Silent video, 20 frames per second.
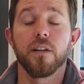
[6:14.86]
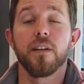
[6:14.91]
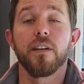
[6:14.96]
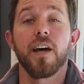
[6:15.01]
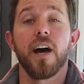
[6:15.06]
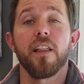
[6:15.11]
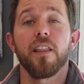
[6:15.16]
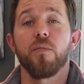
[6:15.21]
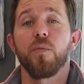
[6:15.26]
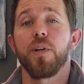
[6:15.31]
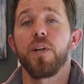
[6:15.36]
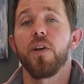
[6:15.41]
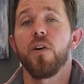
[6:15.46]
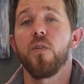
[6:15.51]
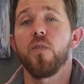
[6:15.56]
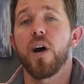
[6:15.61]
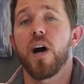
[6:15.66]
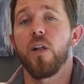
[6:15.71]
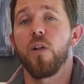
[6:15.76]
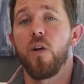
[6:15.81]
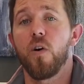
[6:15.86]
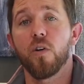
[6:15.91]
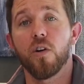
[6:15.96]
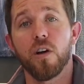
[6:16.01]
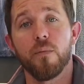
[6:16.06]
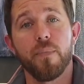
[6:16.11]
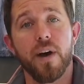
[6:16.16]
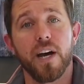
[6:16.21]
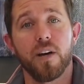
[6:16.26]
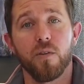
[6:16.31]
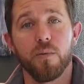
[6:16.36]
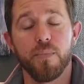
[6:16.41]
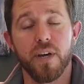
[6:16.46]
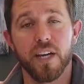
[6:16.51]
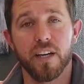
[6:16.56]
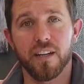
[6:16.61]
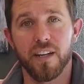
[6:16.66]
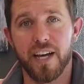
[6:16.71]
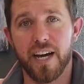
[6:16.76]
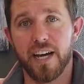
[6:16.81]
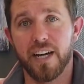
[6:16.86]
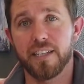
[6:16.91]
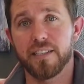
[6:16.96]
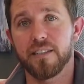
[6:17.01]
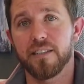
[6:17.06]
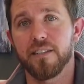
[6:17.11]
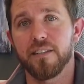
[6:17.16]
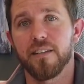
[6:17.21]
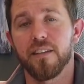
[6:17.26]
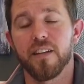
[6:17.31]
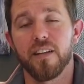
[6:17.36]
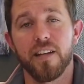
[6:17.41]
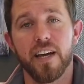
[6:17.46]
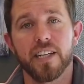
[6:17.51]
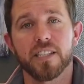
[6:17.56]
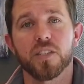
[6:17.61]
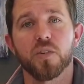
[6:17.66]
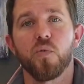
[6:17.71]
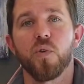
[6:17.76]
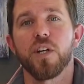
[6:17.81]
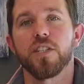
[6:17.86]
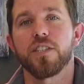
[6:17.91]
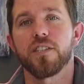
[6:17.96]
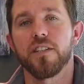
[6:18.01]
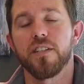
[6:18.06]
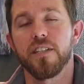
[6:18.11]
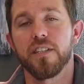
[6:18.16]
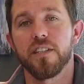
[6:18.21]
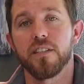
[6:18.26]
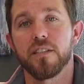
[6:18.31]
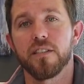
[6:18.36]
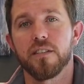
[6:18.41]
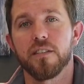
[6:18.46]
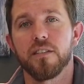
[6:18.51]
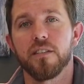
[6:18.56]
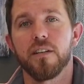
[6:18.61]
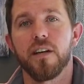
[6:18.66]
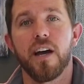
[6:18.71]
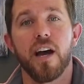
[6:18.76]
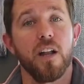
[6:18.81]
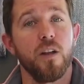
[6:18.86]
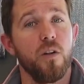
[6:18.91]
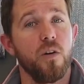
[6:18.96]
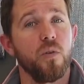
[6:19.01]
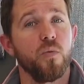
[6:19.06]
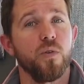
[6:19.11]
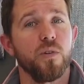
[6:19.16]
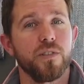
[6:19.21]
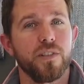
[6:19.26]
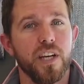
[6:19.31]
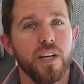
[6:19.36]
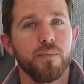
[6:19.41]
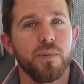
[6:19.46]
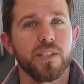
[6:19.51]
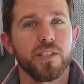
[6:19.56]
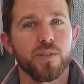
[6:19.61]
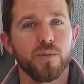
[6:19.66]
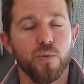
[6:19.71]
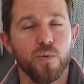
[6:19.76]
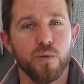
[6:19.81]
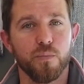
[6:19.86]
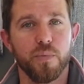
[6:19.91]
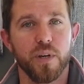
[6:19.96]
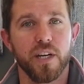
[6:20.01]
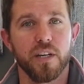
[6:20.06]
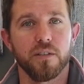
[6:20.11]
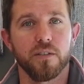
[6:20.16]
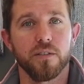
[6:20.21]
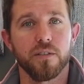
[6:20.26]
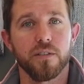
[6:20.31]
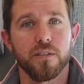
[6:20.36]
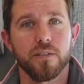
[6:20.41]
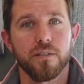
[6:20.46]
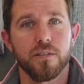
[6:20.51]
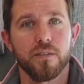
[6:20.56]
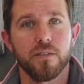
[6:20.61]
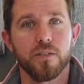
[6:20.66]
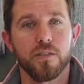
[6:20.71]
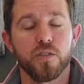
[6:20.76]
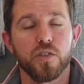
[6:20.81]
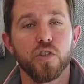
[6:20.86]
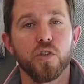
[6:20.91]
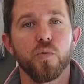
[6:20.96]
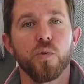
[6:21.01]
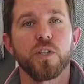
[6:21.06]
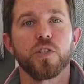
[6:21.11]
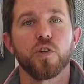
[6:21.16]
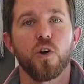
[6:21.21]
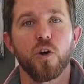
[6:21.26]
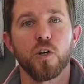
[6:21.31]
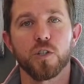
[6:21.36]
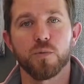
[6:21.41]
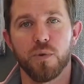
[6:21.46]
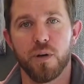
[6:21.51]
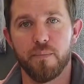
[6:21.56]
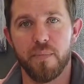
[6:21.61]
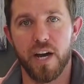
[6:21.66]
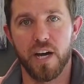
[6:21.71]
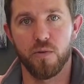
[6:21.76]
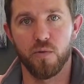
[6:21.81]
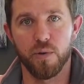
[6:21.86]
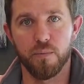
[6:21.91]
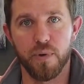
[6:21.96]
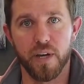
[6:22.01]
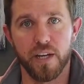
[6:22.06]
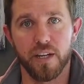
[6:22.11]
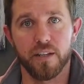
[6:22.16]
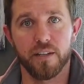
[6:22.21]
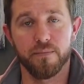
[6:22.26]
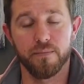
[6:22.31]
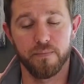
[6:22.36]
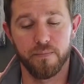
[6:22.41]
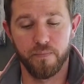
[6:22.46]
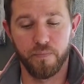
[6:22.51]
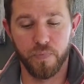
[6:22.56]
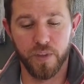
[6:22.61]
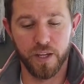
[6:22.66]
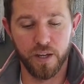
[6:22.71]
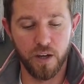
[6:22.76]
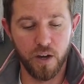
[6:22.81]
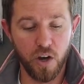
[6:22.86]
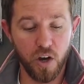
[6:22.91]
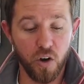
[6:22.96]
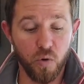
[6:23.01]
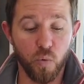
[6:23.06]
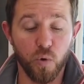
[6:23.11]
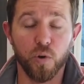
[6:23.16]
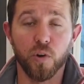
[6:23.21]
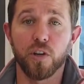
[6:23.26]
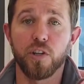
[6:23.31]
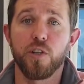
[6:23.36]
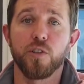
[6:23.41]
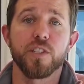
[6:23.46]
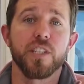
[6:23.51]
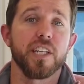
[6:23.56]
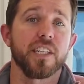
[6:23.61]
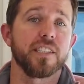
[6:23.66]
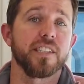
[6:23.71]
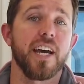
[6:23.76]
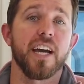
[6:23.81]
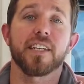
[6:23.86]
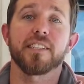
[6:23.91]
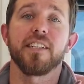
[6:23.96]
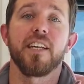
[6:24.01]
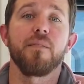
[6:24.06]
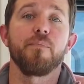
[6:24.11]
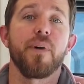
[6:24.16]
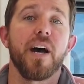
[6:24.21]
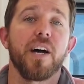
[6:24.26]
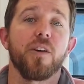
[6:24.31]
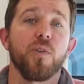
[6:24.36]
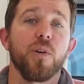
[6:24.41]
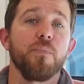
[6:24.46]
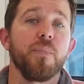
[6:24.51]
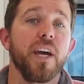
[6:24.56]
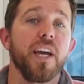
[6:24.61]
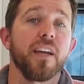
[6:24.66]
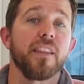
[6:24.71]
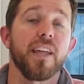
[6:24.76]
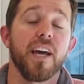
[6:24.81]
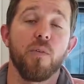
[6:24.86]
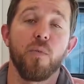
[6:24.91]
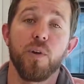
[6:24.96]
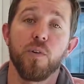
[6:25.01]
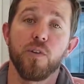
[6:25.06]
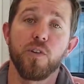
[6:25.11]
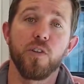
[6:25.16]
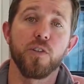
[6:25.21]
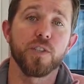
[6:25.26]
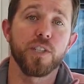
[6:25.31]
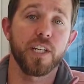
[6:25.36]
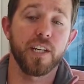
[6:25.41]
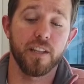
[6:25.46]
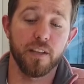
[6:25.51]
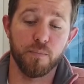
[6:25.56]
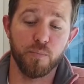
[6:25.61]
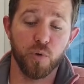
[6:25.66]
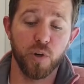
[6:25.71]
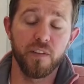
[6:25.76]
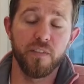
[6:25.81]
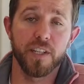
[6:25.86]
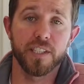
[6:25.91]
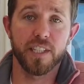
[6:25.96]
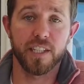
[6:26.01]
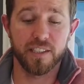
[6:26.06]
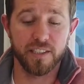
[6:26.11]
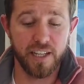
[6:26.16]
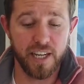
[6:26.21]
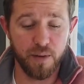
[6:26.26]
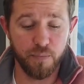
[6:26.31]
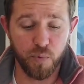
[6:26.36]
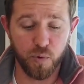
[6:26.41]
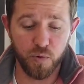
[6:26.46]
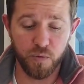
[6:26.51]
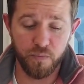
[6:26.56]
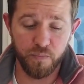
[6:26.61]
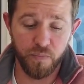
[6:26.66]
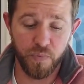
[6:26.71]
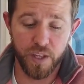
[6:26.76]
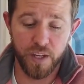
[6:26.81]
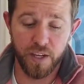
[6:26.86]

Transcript: Now that we know how long our battery bank lasts, the next question is, how long will it take my solar panels to recharge my battery bank? We're going to use the exact same battery bank that we were using in the previous example,